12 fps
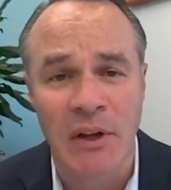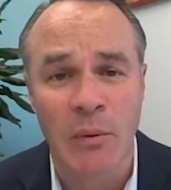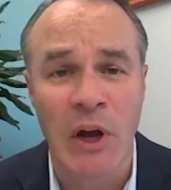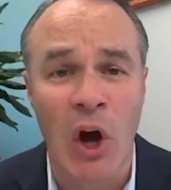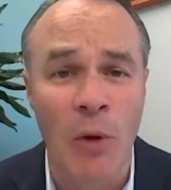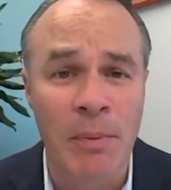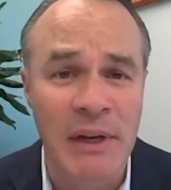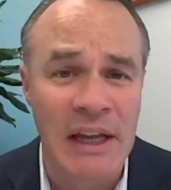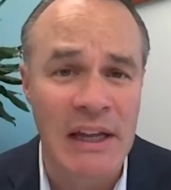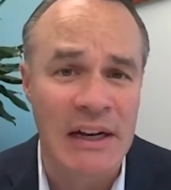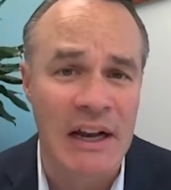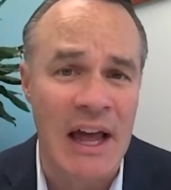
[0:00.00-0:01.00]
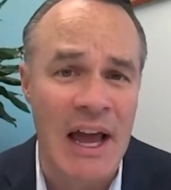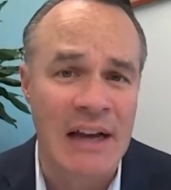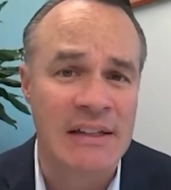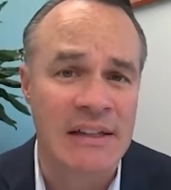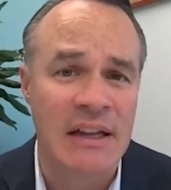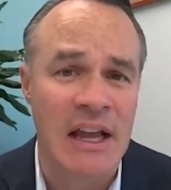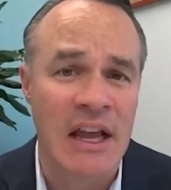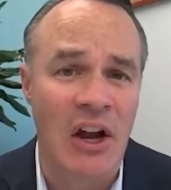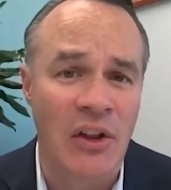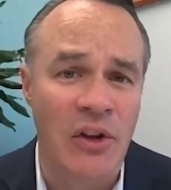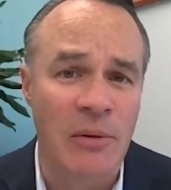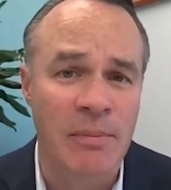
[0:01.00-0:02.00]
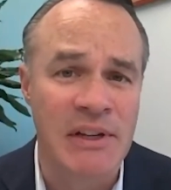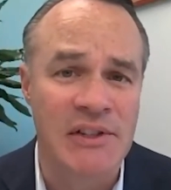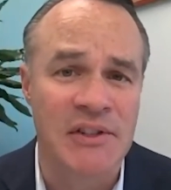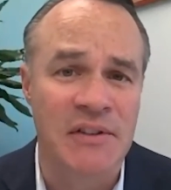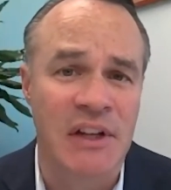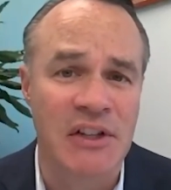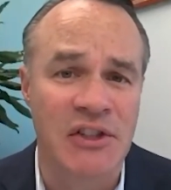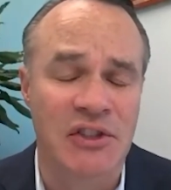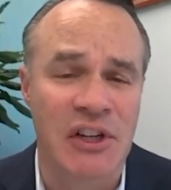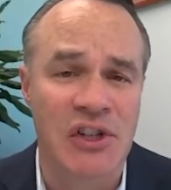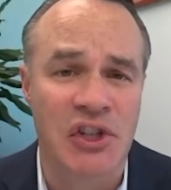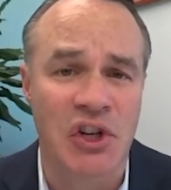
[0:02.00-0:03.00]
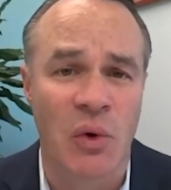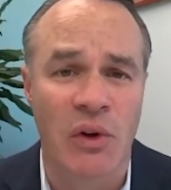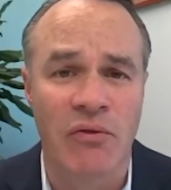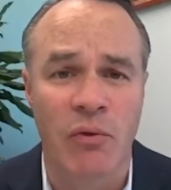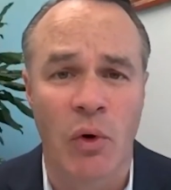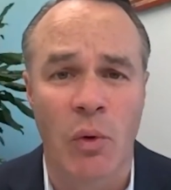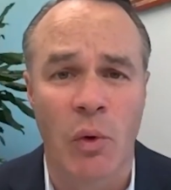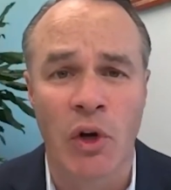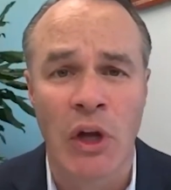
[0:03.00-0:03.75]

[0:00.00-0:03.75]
and we hope to get it enacted in other pieces of legislation going forward,